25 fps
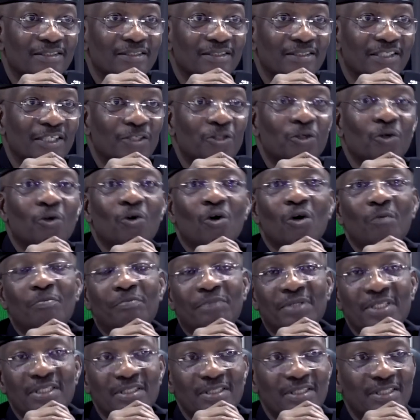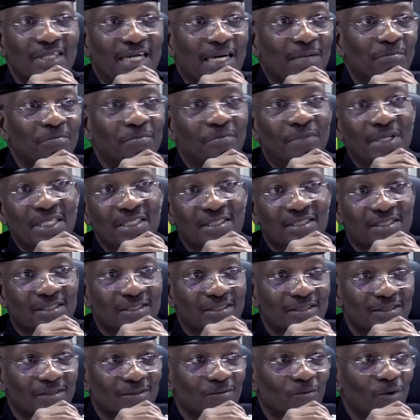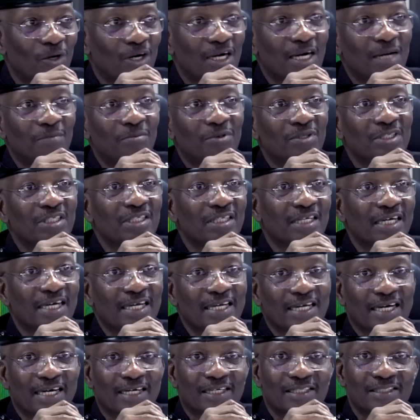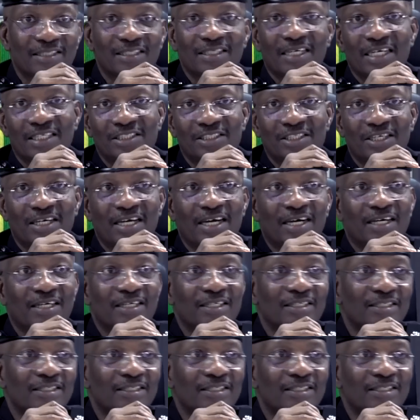They should copy and paste what happened in Kenya, in Nigeria.